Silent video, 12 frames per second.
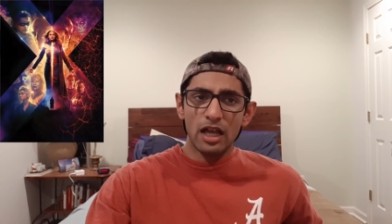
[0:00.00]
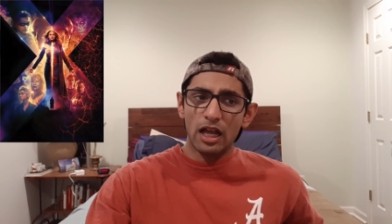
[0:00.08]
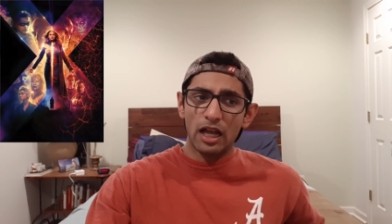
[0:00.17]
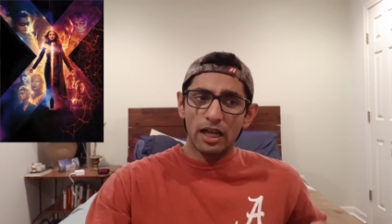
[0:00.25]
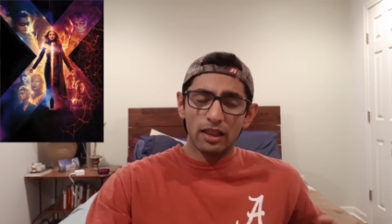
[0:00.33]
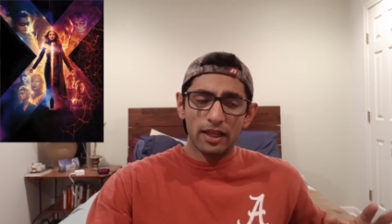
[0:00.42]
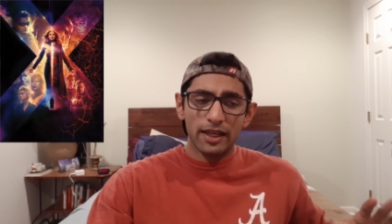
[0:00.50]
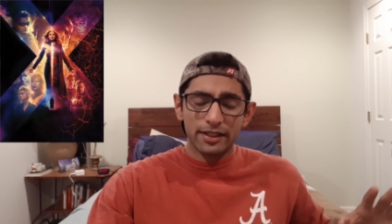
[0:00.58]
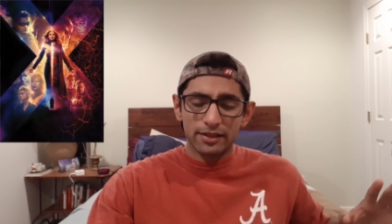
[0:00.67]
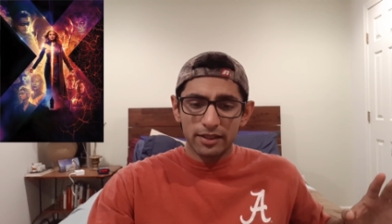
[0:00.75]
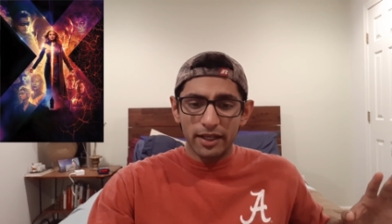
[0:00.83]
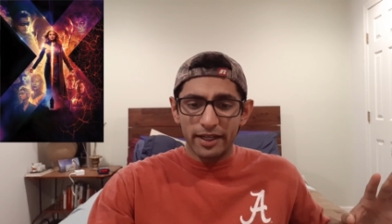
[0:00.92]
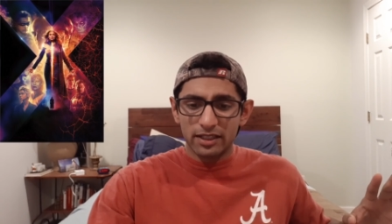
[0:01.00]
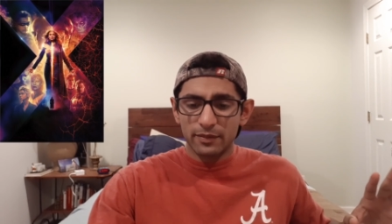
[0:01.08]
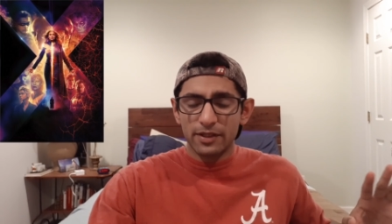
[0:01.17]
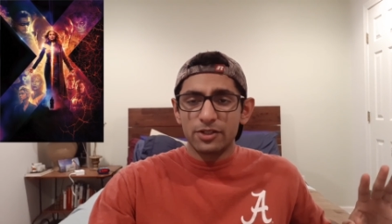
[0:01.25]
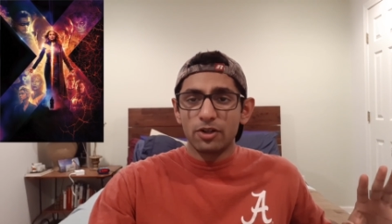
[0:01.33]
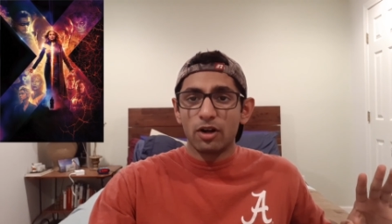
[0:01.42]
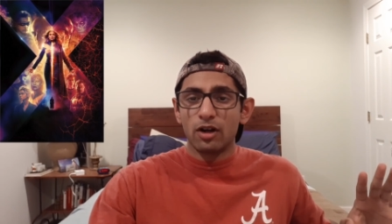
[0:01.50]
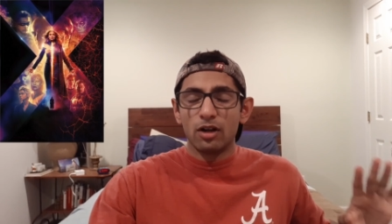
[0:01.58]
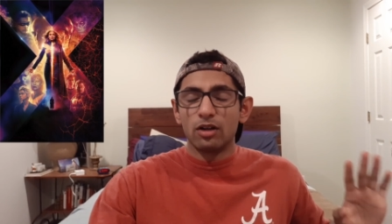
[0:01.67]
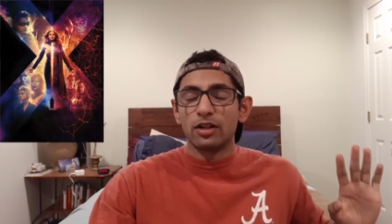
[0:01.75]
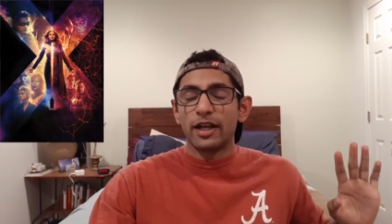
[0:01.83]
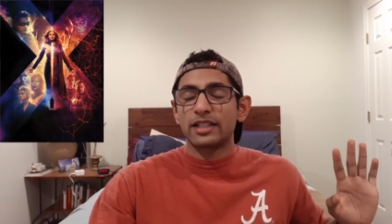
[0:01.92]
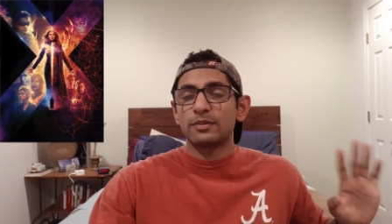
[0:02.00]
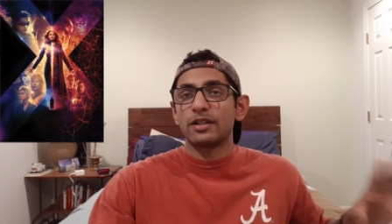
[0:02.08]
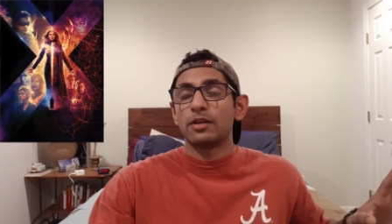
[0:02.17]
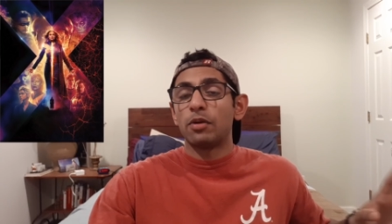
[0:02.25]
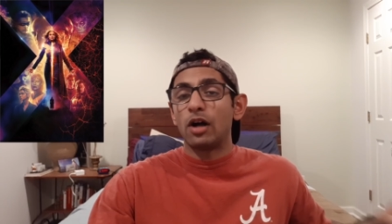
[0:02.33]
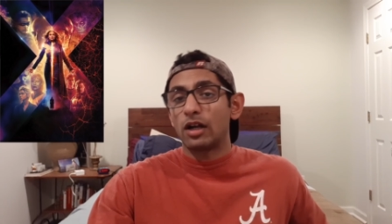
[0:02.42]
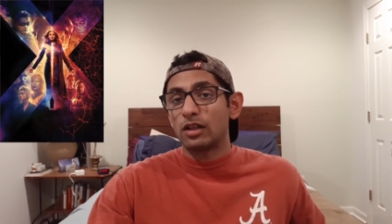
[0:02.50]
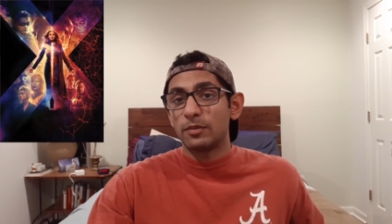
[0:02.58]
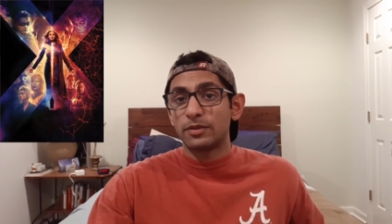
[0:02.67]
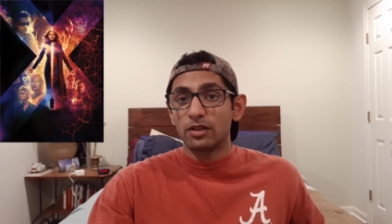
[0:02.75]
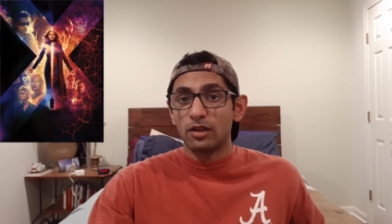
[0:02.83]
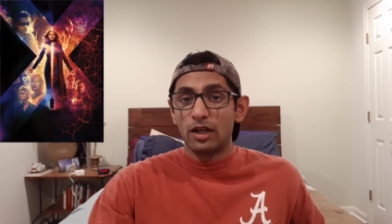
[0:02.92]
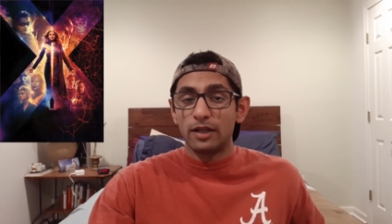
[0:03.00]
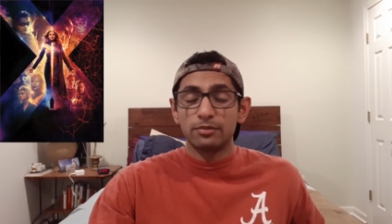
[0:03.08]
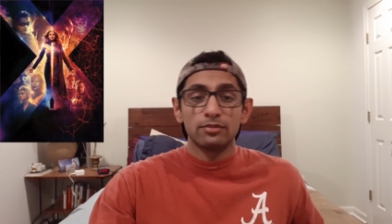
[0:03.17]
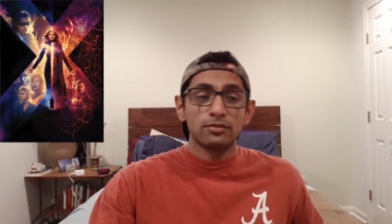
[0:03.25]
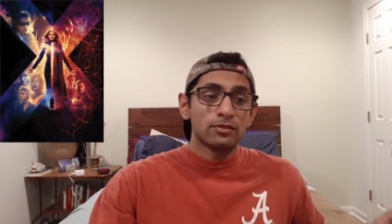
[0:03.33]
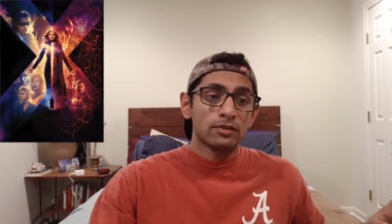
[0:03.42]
I liked X Men Dark or X Men Apocalypse a lot.